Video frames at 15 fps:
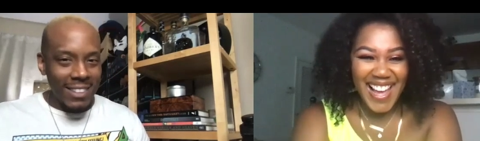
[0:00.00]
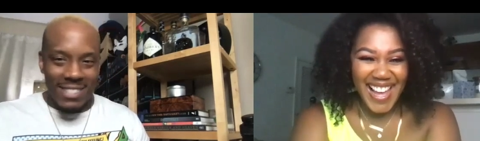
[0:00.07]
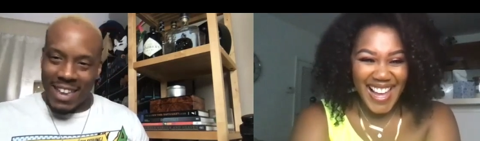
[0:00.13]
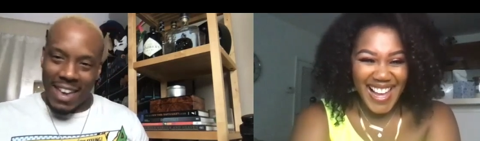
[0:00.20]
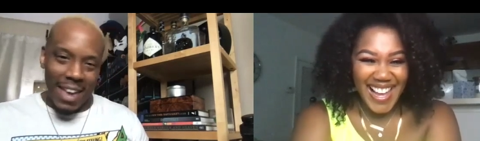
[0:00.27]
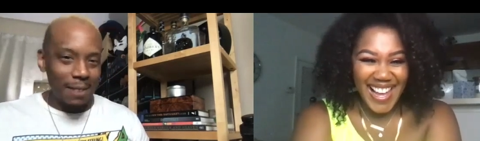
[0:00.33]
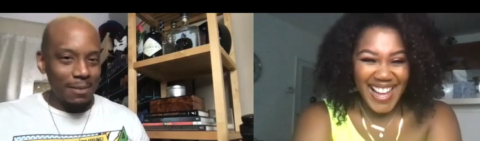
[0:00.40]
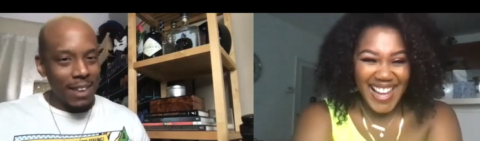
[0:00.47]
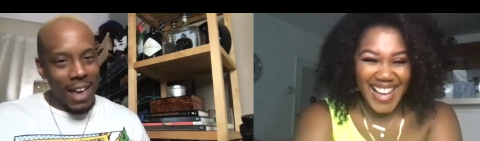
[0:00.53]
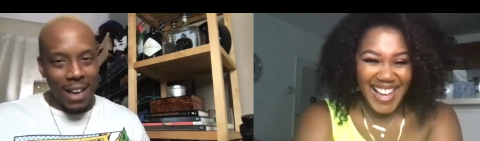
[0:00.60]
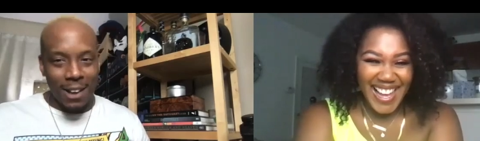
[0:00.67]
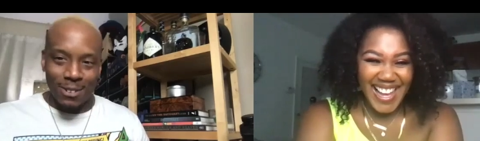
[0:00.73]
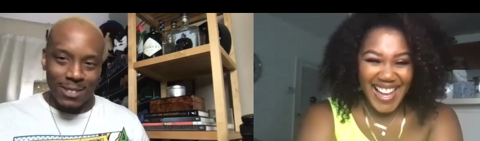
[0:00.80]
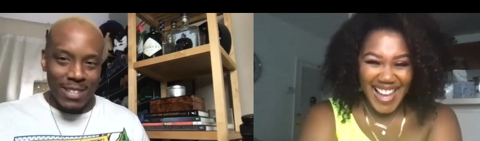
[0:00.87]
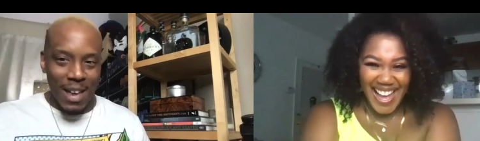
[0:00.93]
Speaker 1: same
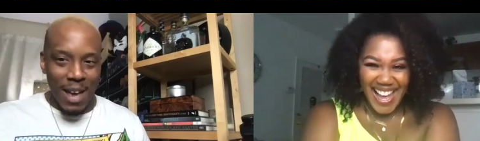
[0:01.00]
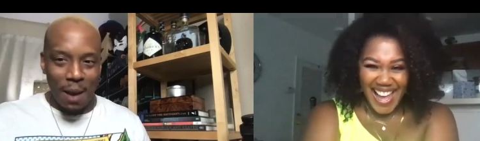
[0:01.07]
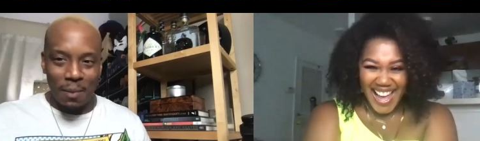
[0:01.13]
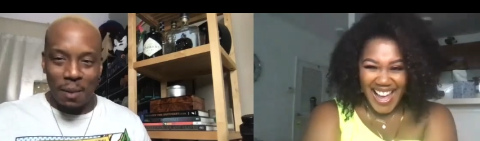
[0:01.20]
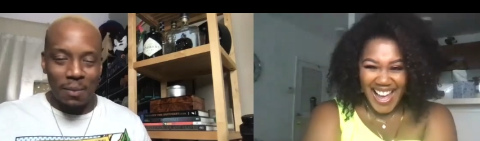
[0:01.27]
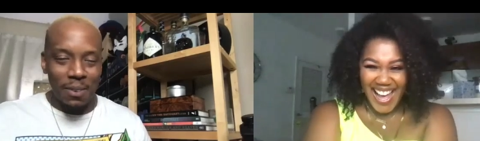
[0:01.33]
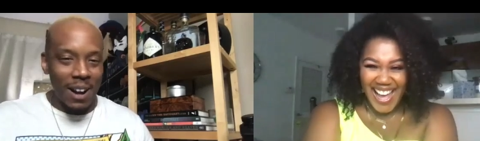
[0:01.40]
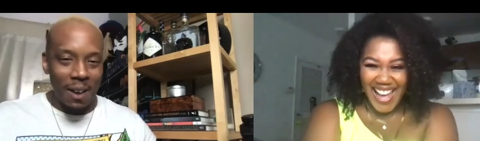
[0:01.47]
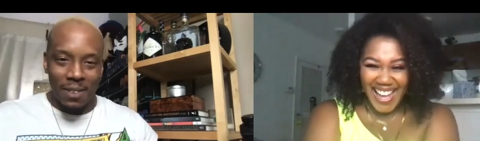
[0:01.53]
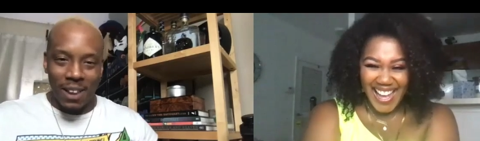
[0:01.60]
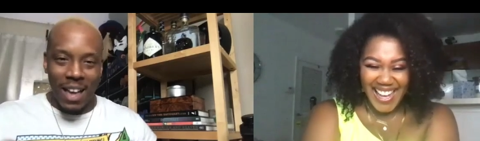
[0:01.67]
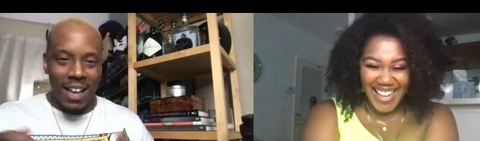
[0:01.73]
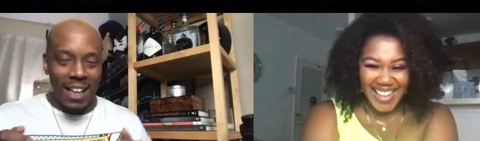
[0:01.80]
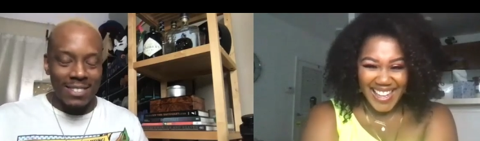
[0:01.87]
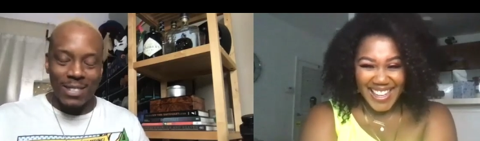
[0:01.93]
daggone time. I'm right. I'm like,
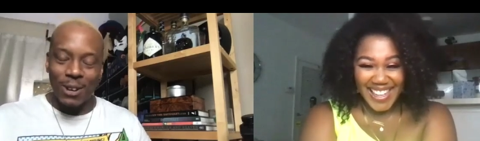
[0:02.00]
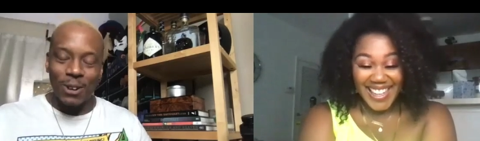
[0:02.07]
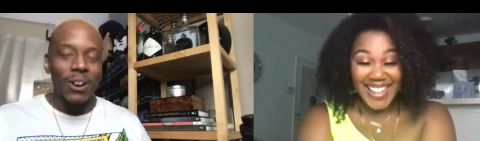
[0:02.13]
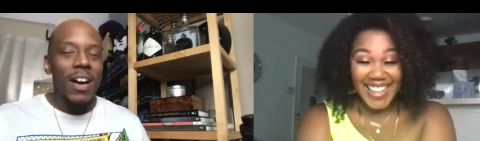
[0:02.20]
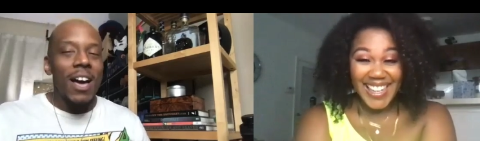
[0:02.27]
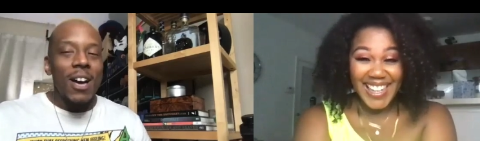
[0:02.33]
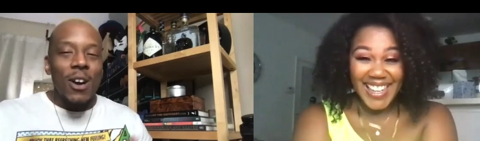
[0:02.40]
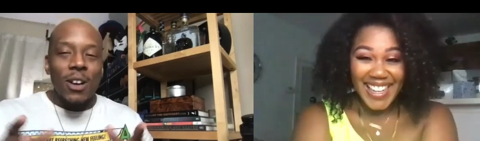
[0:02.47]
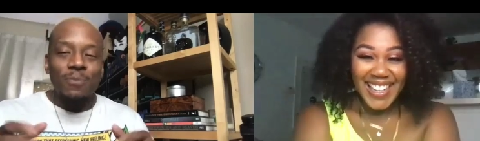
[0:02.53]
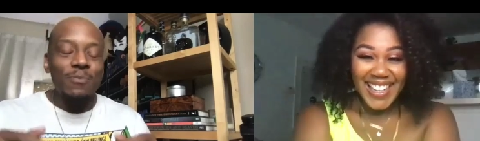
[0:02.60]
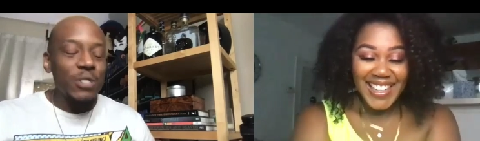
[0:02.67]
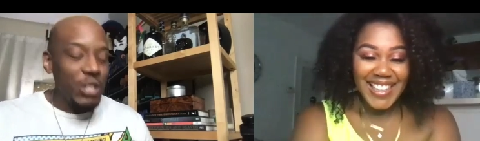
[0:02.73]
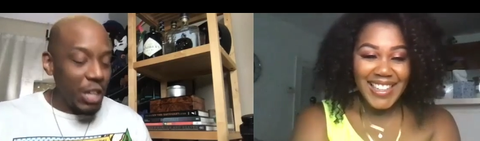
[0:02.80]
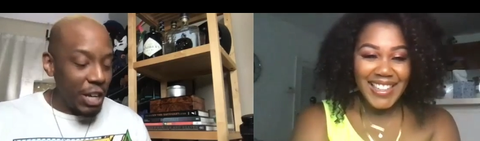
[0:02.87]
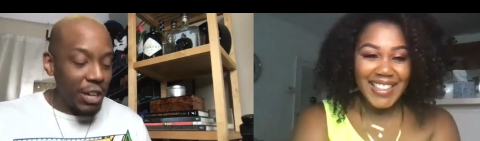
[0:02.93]
so
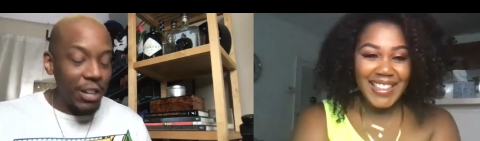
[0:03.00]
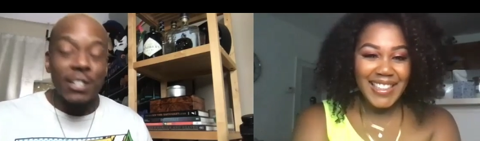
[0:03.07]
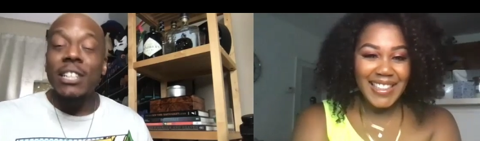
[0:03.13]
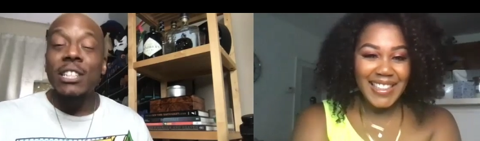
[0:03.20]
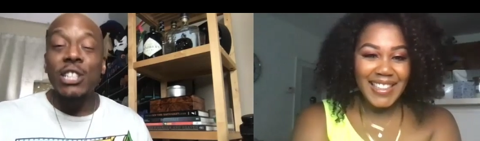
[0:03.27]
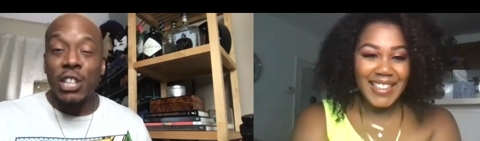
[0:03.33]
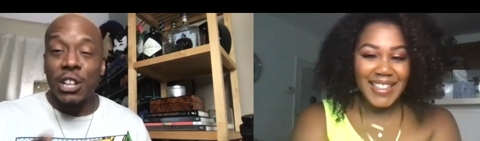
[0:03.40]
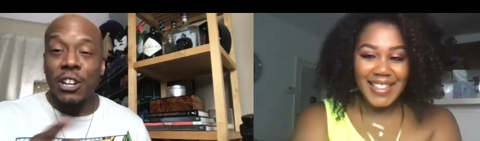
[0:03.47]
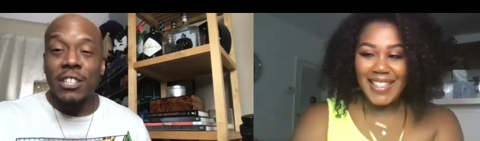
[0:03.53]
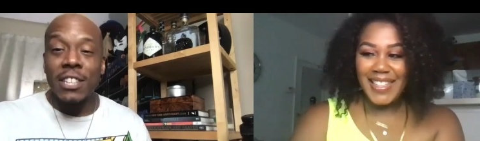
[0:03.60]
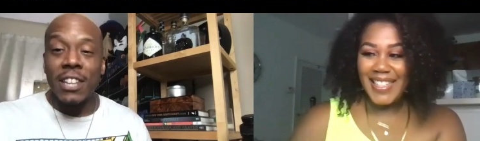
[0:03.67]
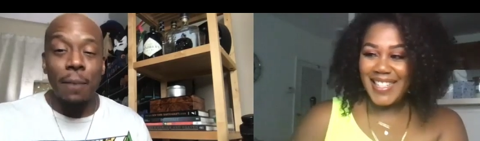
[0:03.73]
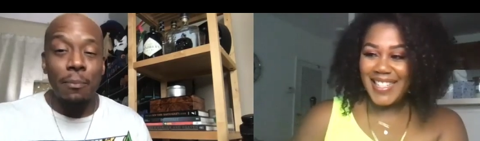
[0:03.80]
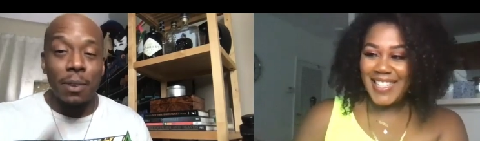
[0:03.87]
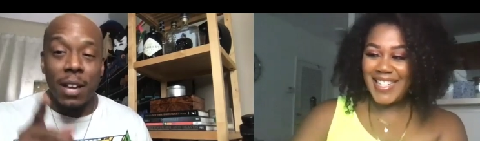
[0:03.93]
cheers. Let's cheers to that
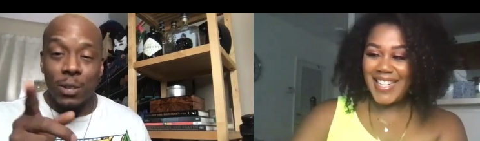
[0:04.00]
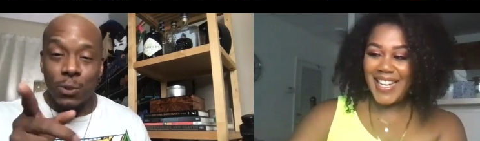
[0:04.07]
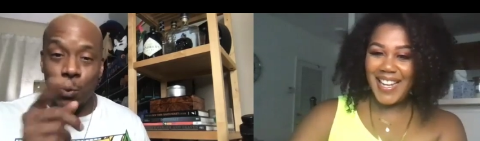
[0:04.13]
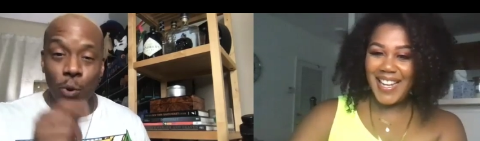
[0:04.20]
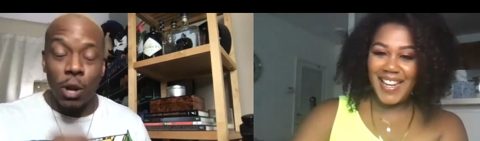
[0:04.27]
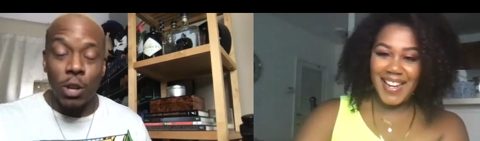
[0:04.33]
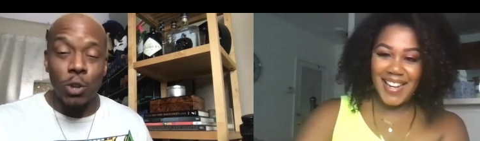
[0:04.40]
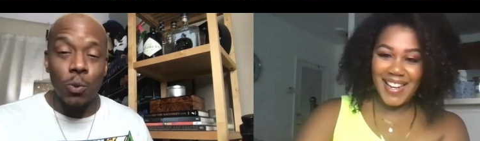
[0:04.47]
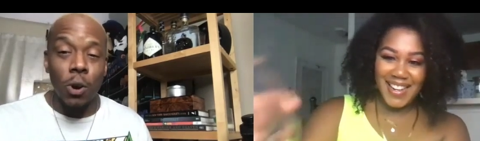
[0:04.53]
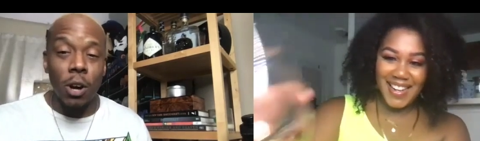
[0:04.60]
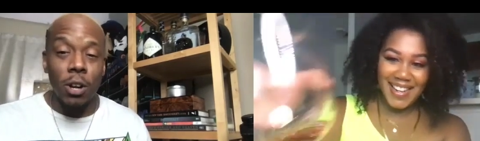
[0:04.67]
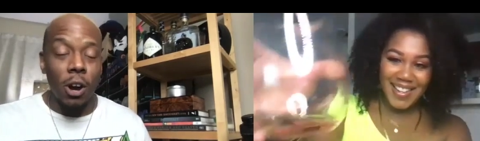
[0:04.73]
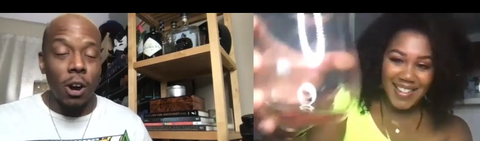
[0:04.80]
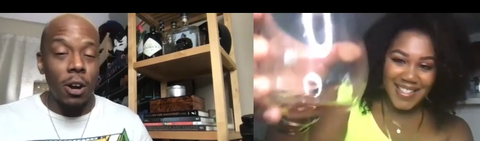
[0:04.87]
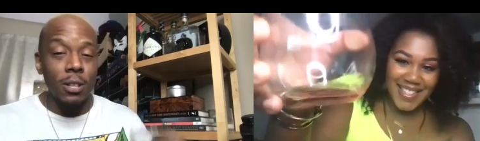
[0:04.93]
because we want you to
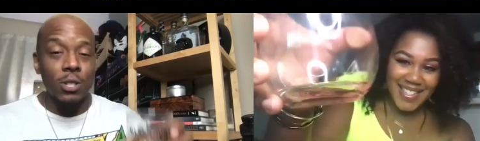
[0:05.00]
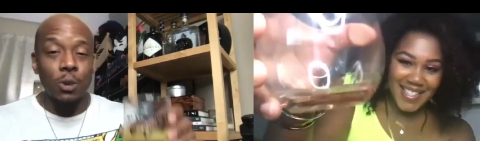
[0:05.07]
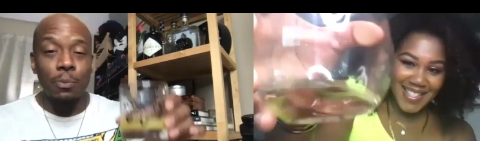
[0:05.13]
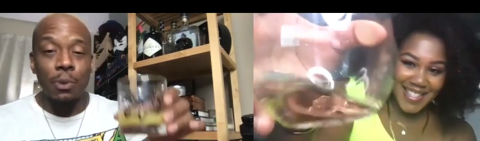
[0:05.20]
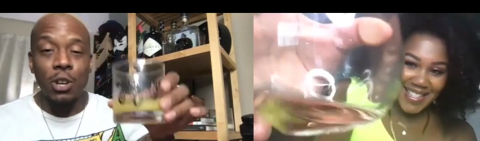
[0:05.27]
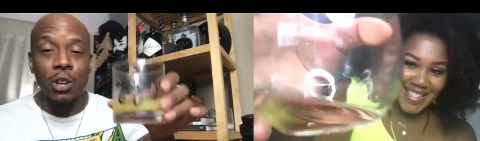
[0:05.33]
also be your